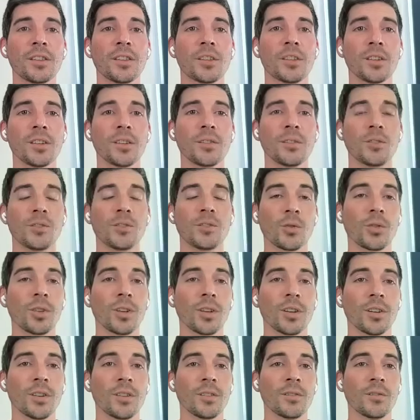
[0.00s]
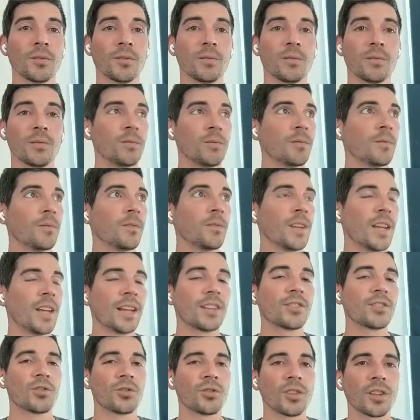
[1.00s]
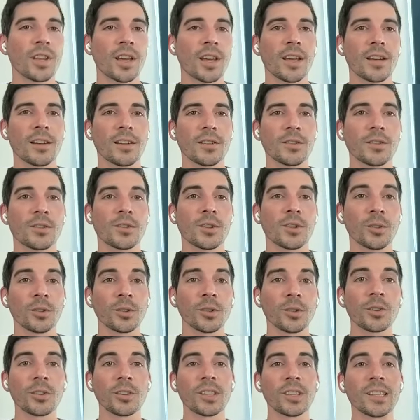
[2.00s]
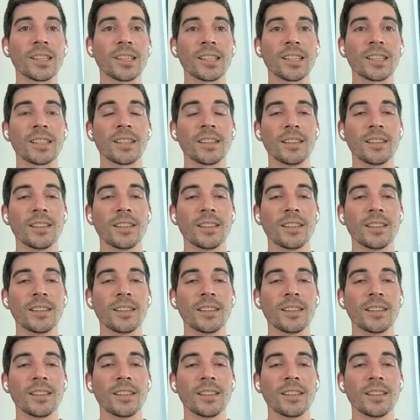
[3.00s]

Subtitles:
the answer to that is clearly